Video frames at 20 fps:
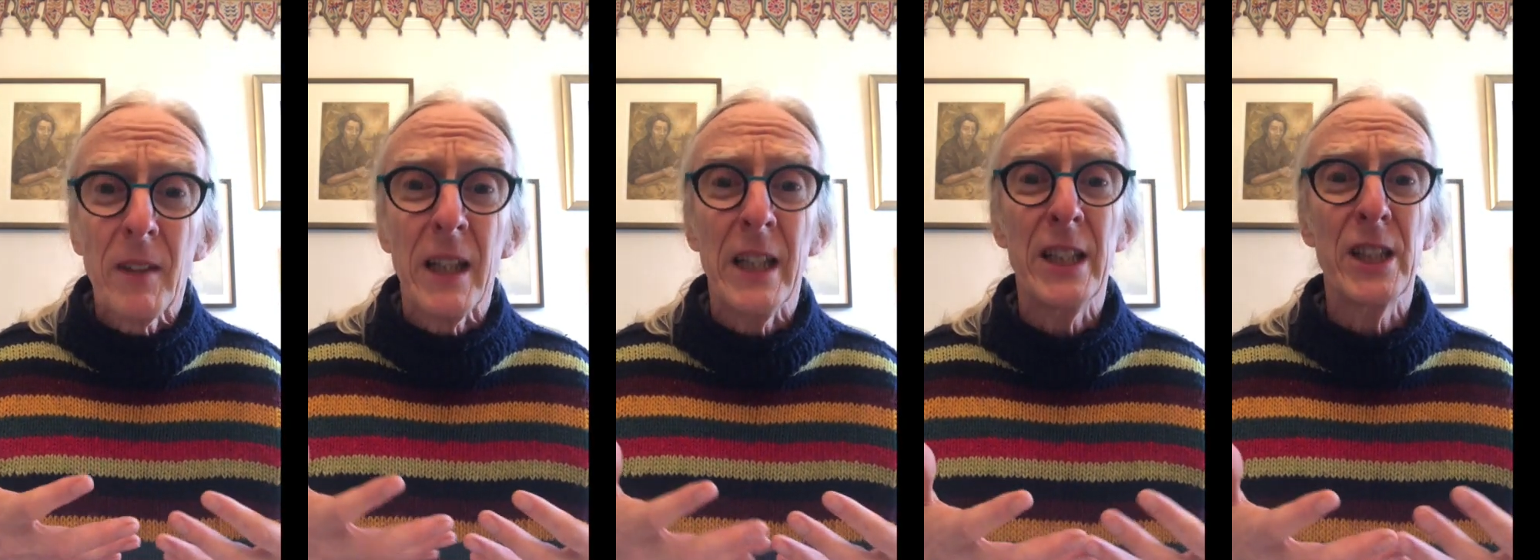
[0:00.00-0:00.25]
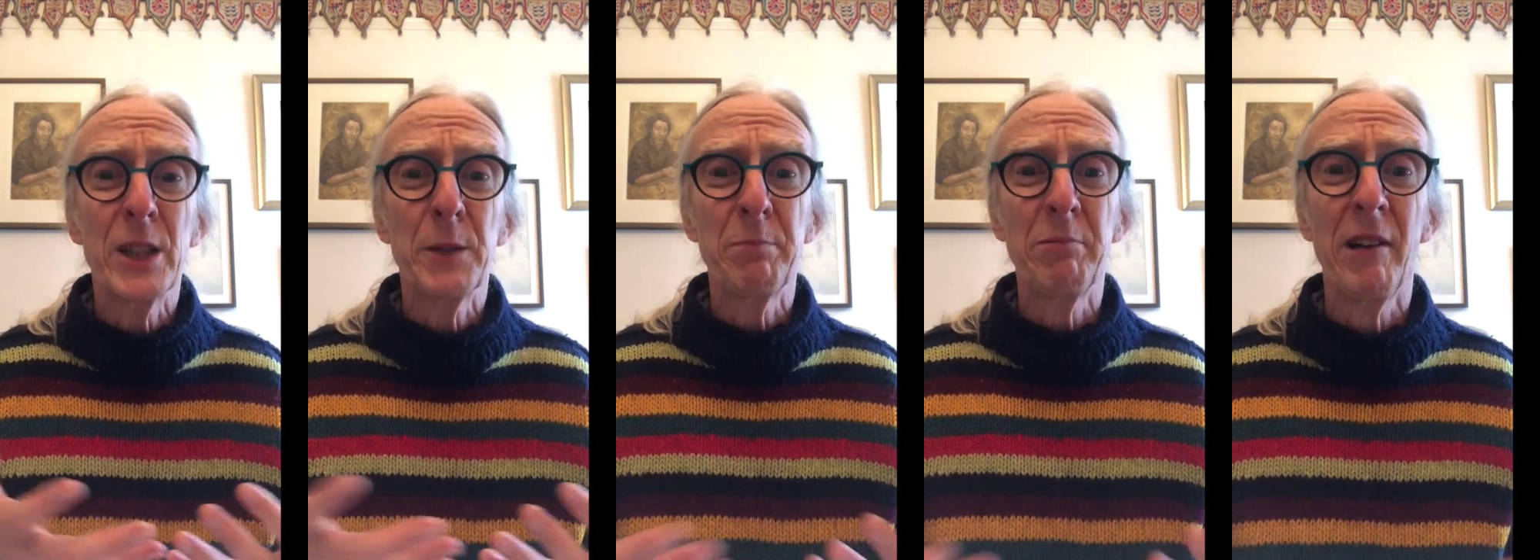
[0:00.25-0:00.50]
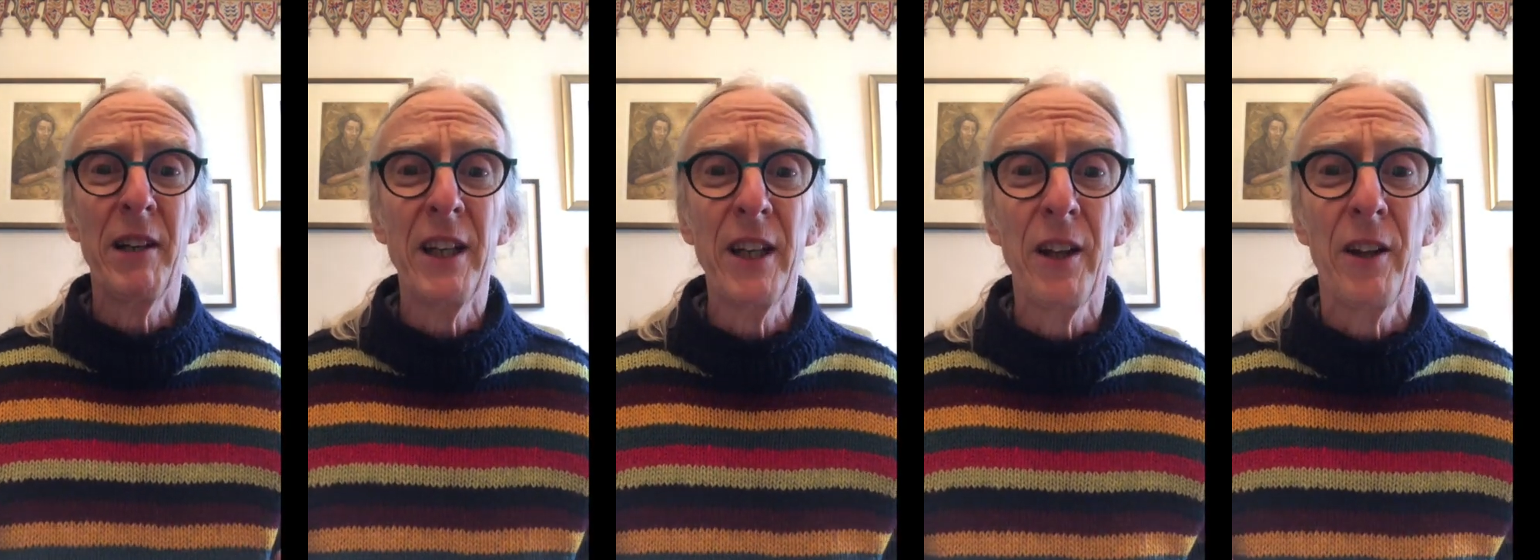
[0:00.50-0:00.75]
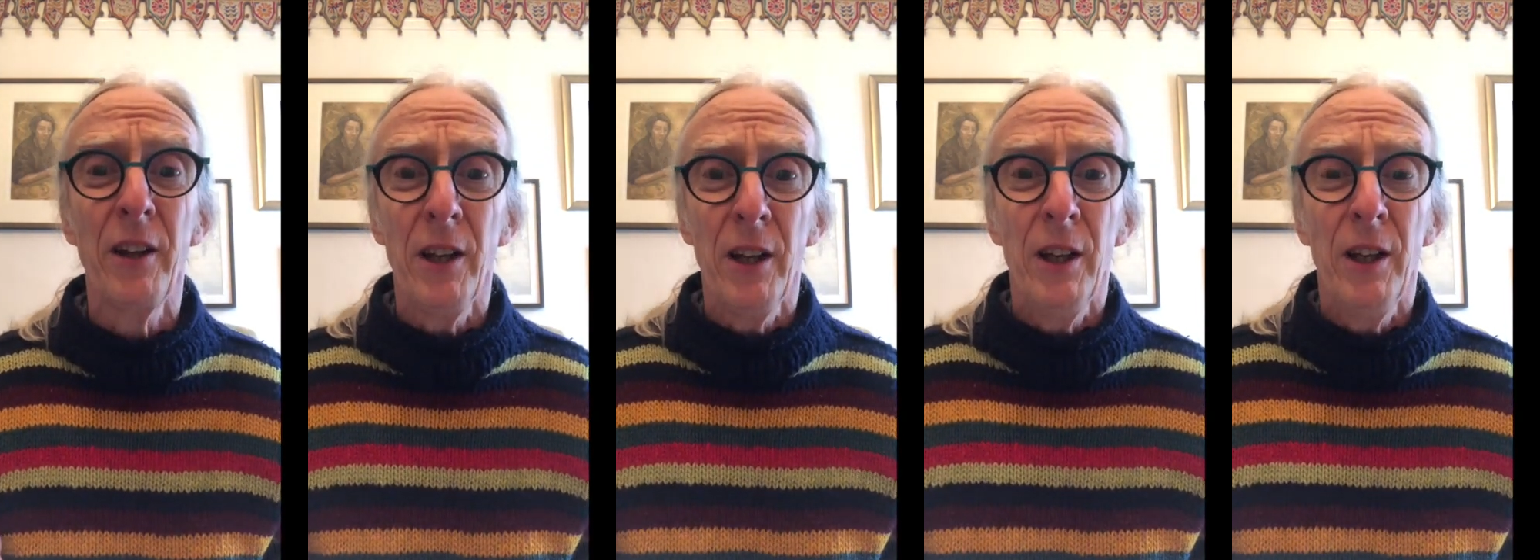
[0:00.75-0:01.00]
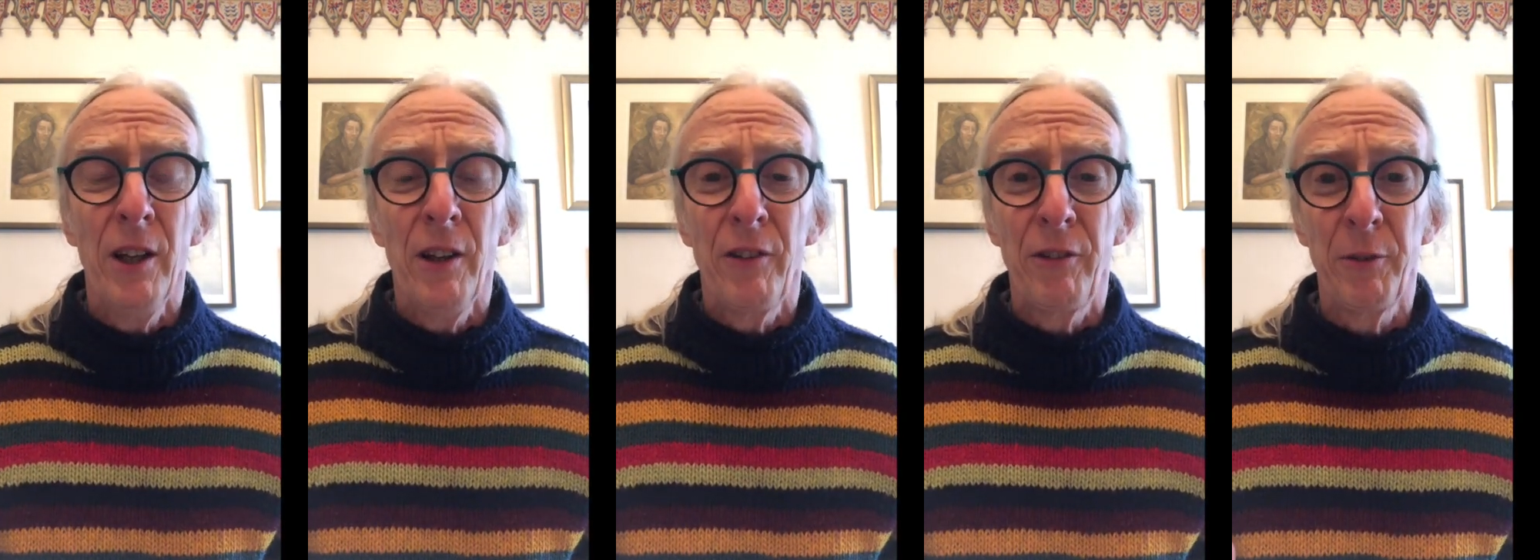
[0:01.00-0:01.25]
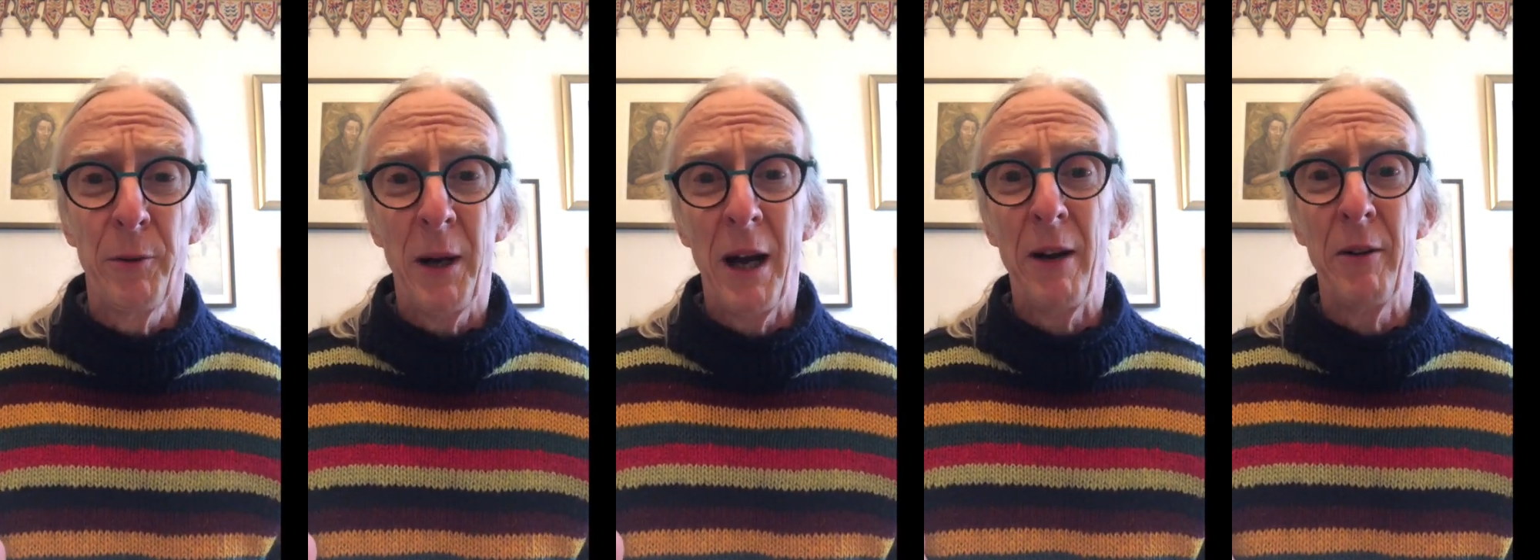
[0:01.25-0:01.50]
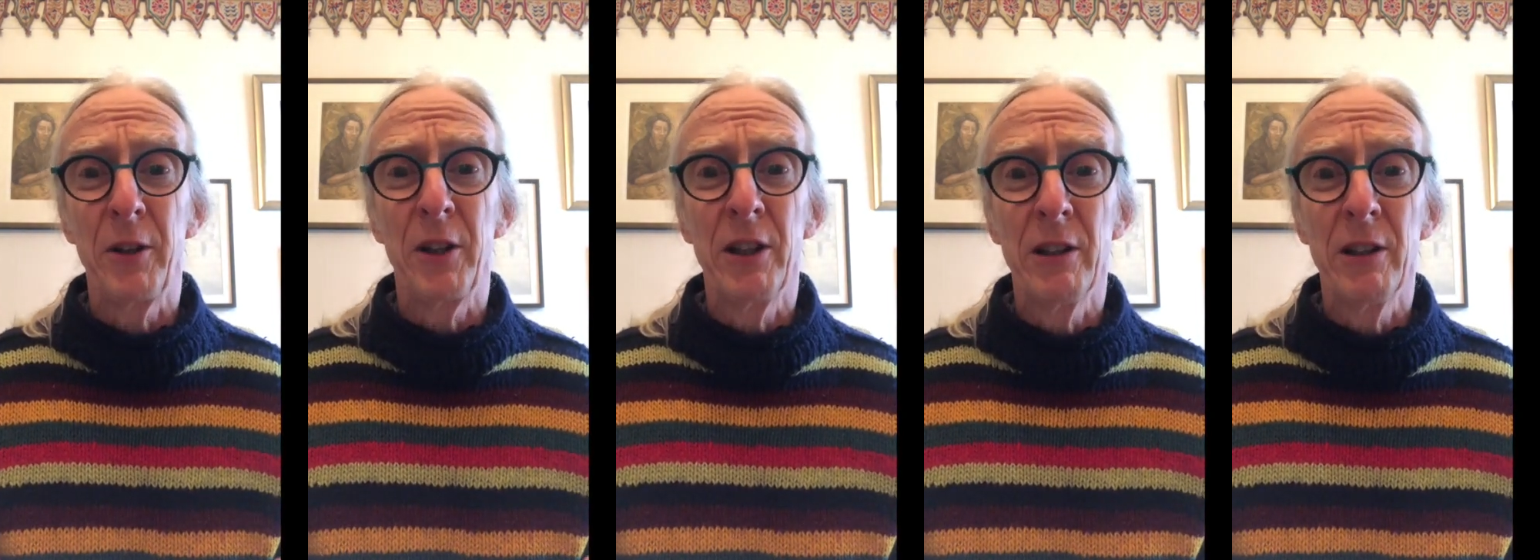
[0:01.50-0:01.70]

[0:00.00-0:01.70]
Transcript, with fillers: is spreading throughout